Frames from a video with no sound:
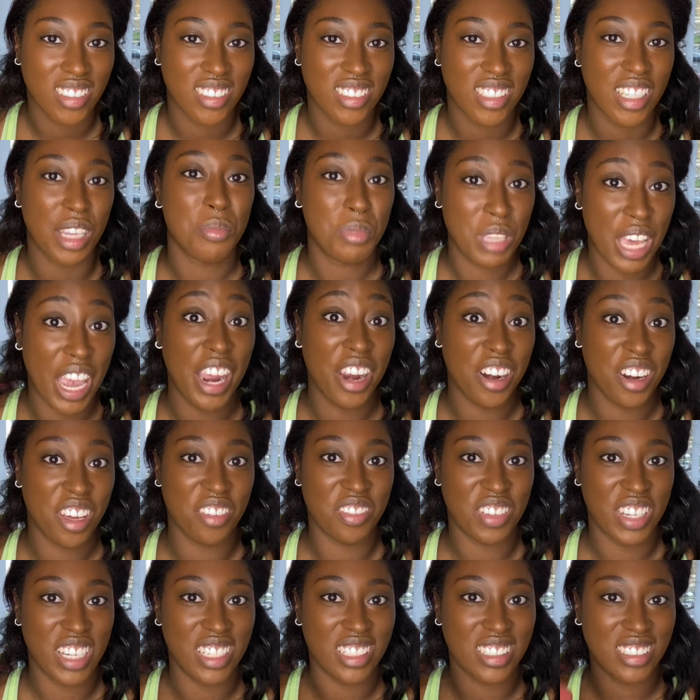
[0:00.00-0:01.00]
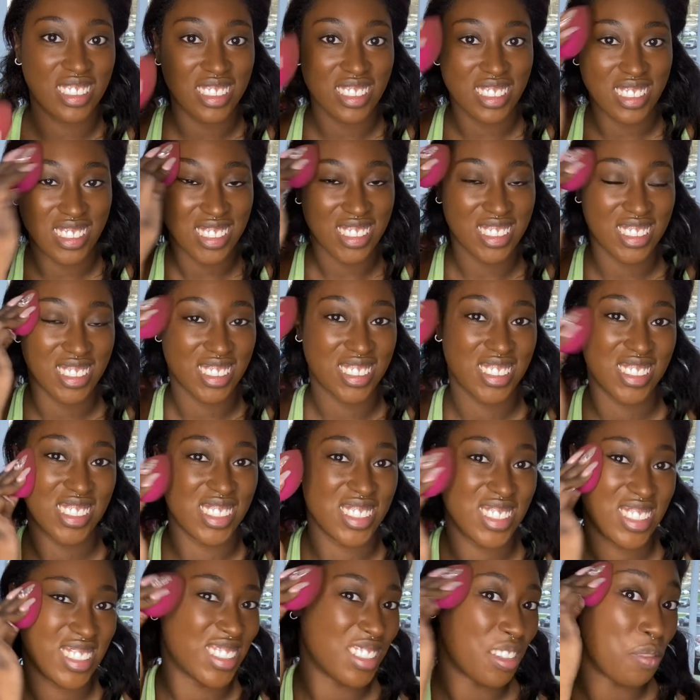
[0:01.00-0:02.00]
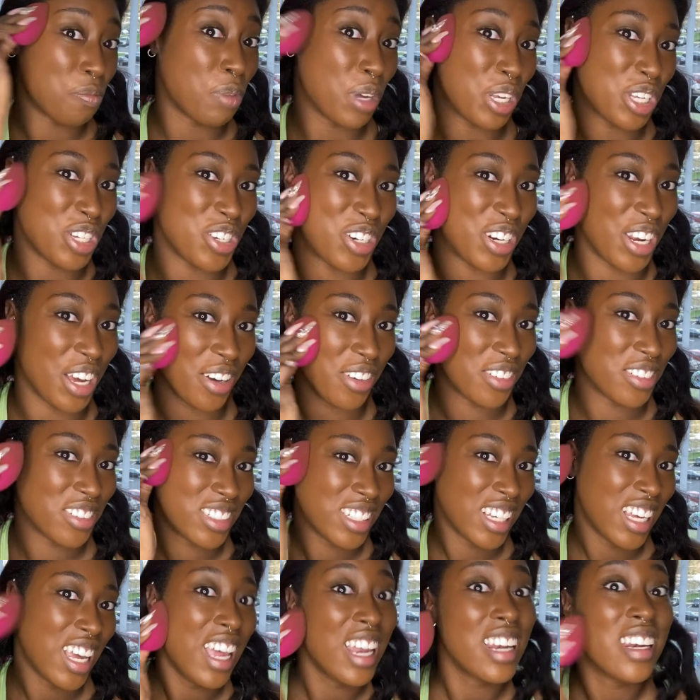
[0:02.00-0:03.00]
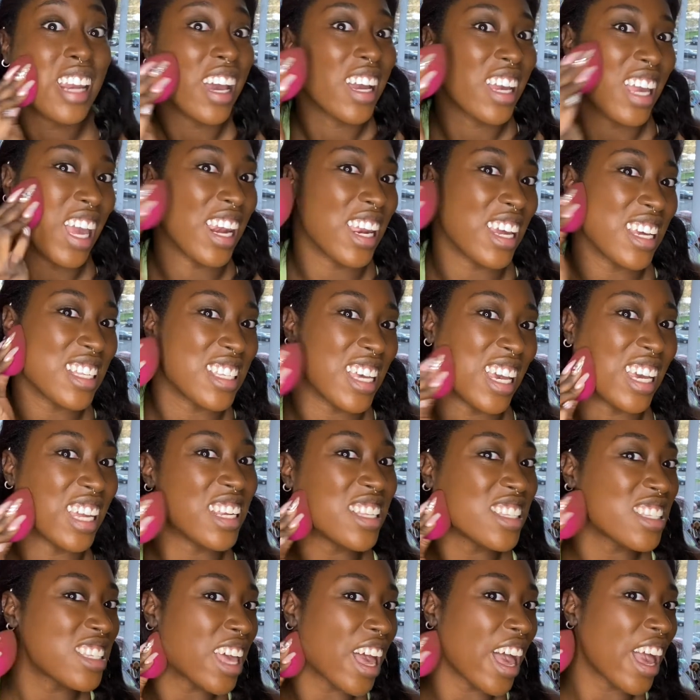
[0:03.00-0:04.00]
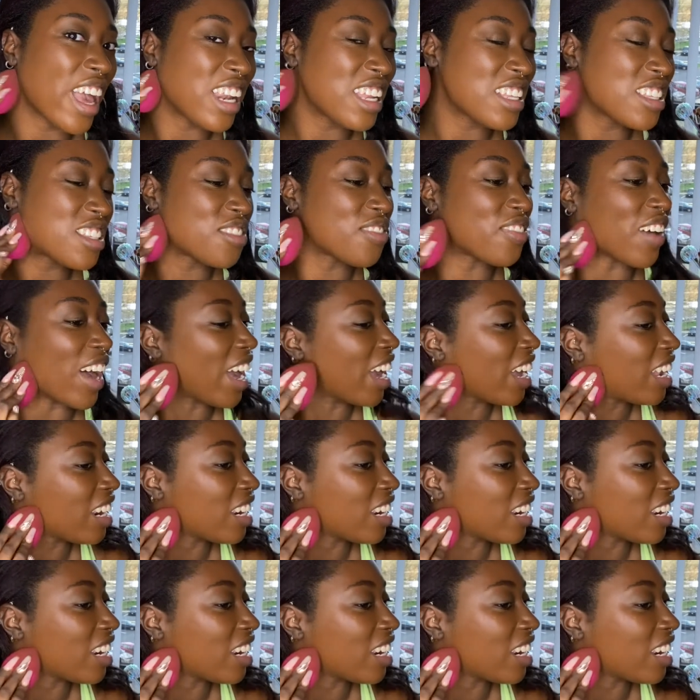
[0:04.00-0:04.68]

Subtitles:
I'm tired of it. But you know, not getting a tan inside, it's fine.